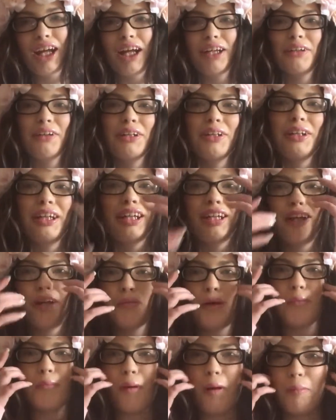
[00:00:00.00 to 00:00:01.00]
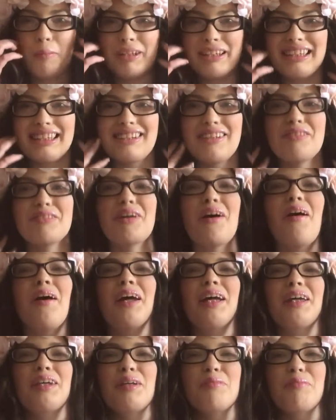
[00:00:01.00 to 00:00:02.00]
I know you can hear my mom and stuff
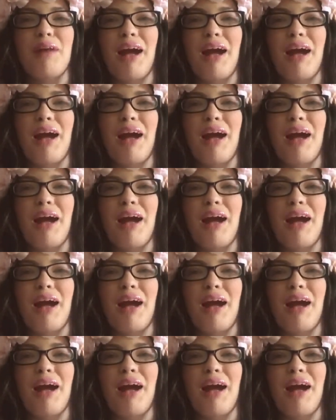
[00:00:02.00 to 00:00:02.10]
talking in the